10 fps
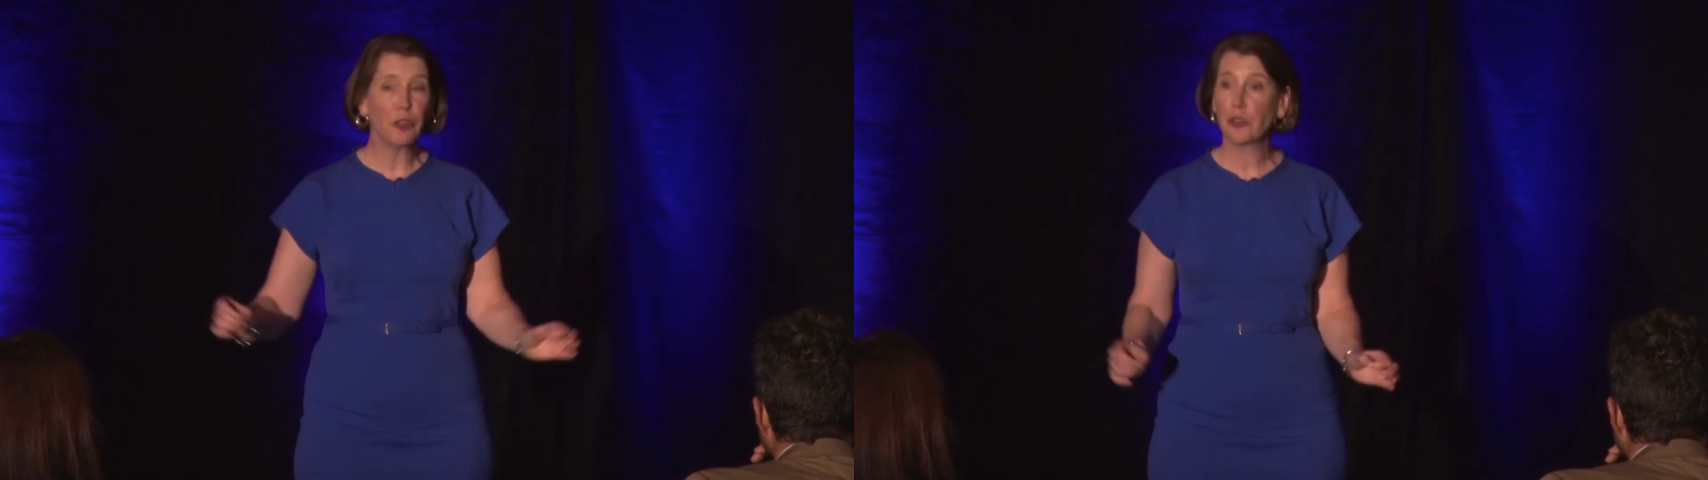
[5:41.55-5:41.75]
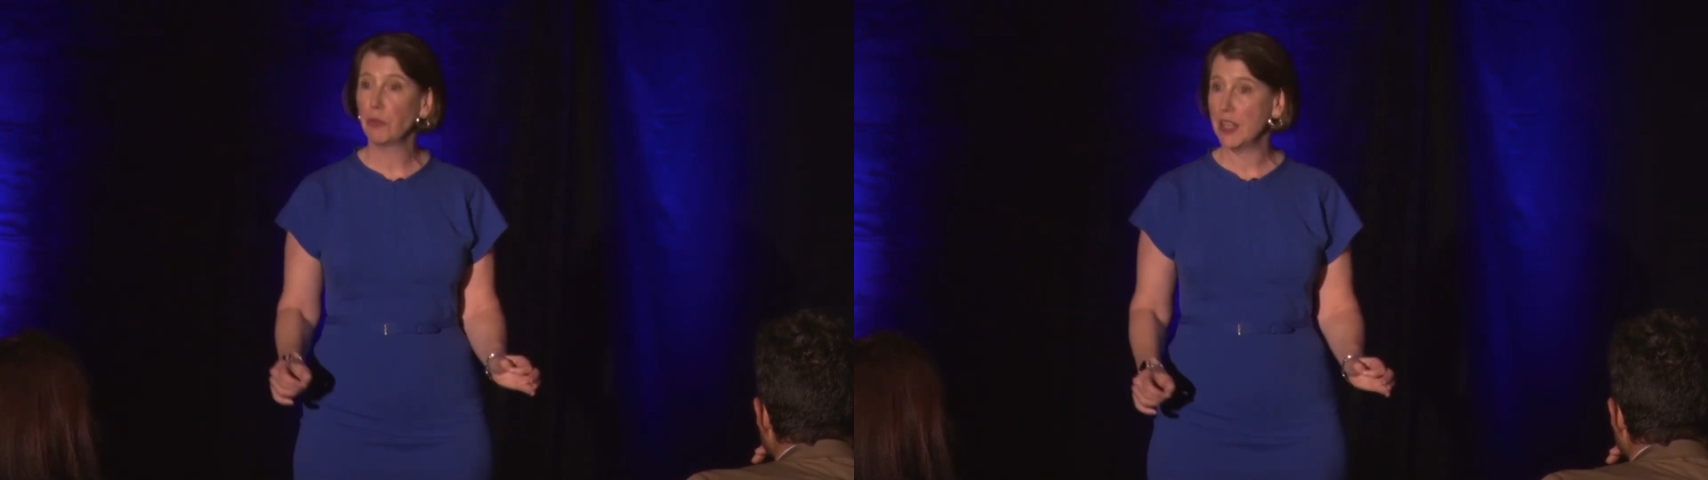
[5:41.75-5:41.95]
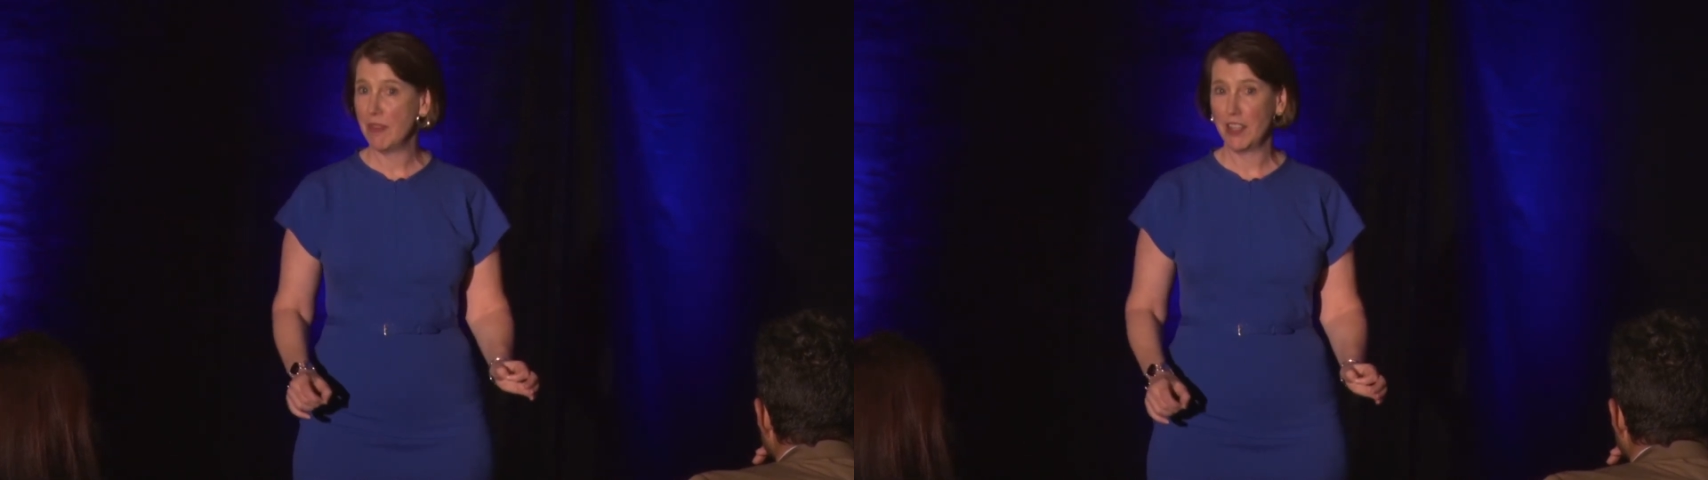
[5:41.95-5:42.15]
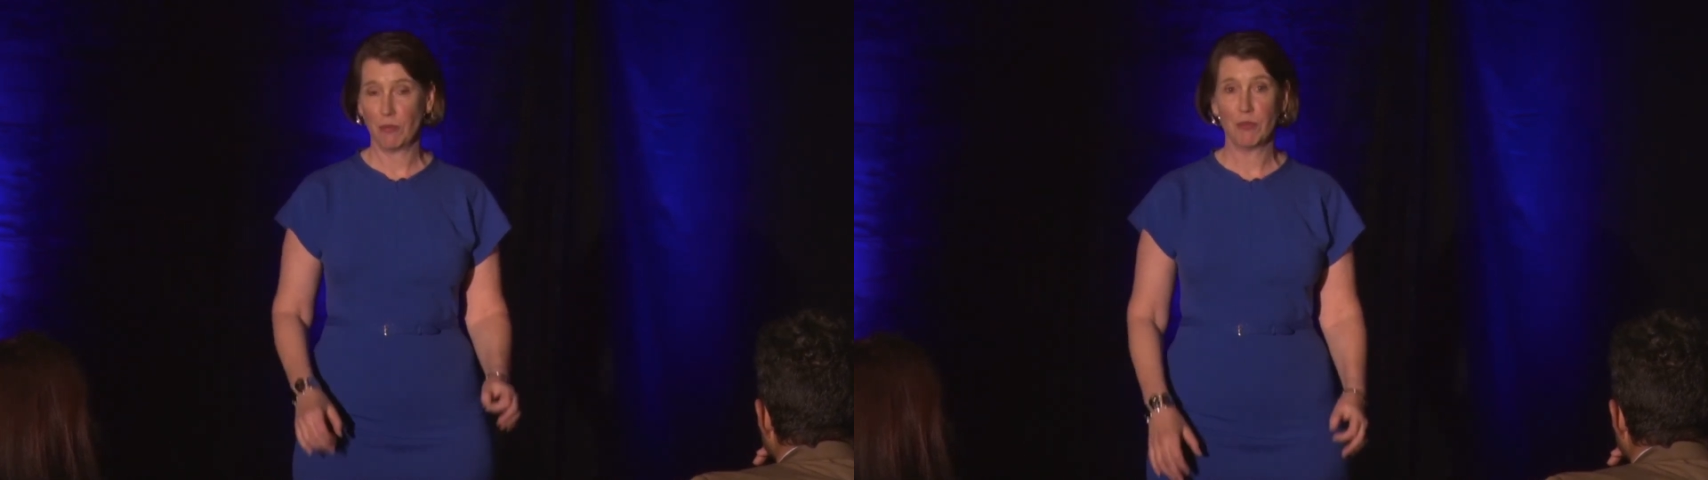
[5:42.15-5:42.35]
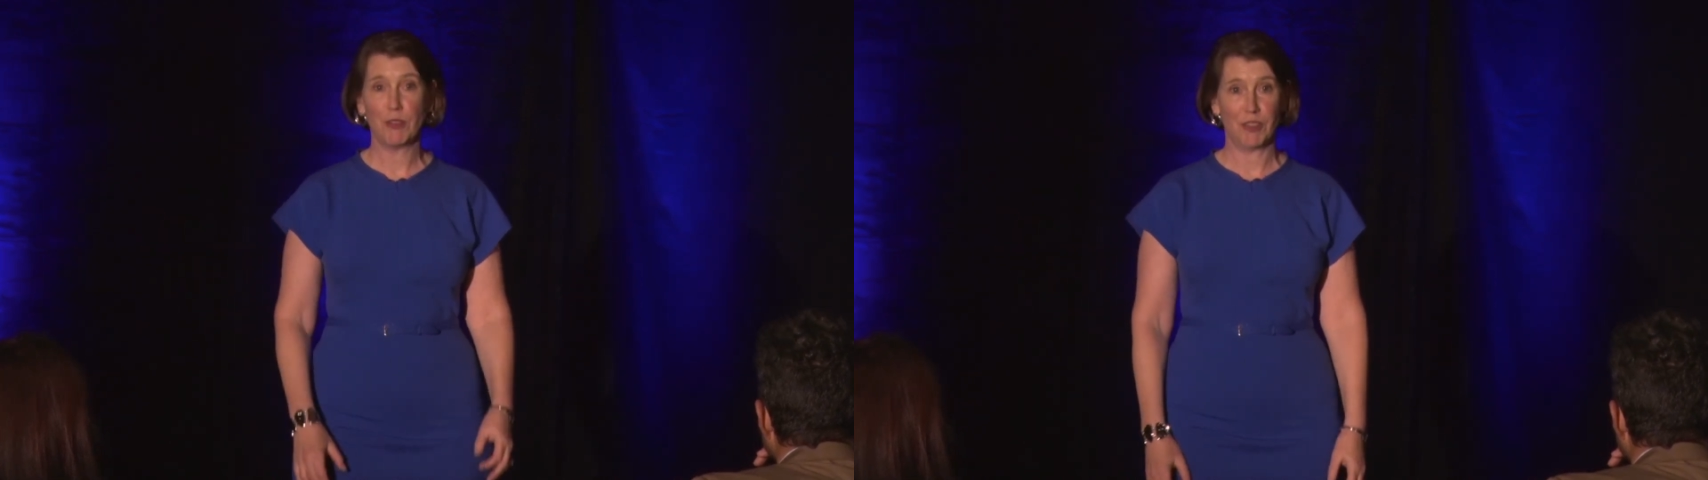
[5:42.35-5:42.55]
3-minute
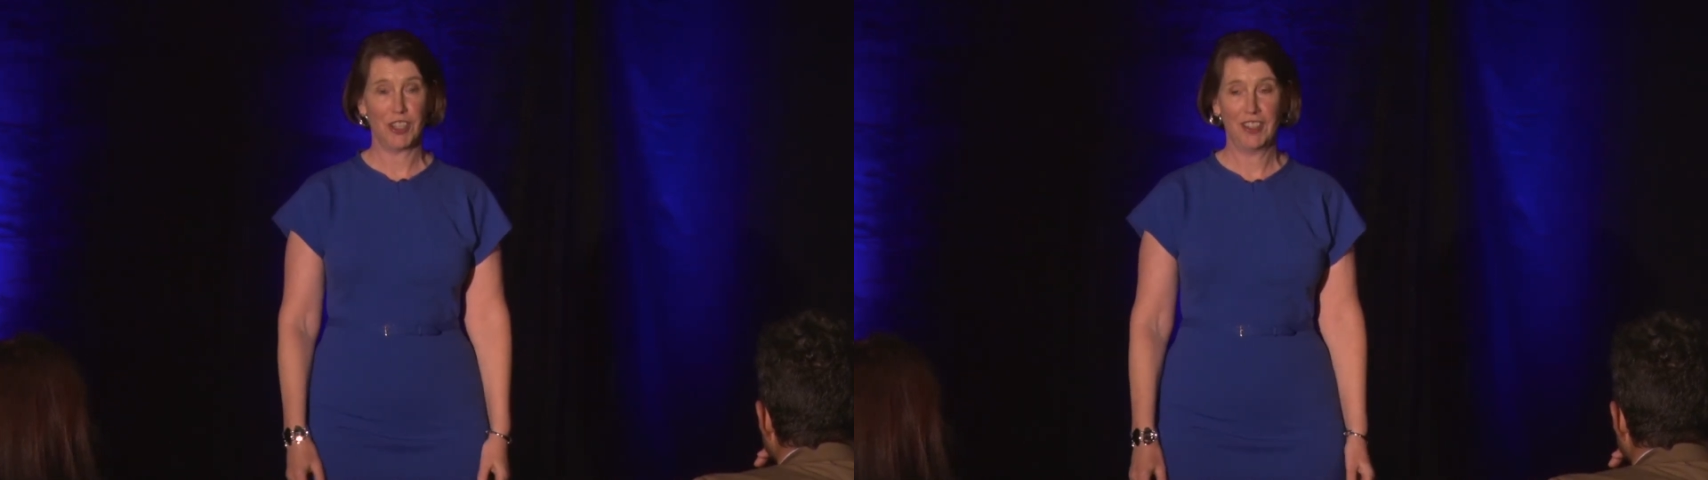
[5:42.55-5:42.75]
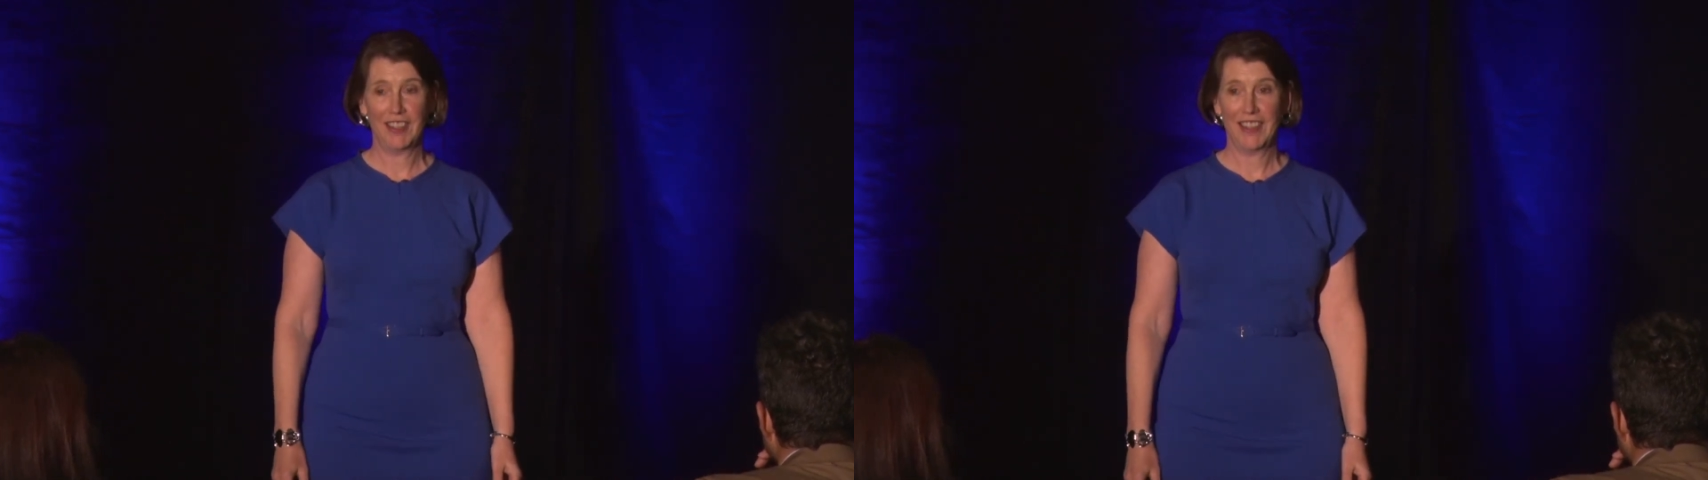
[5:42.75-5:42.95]
route.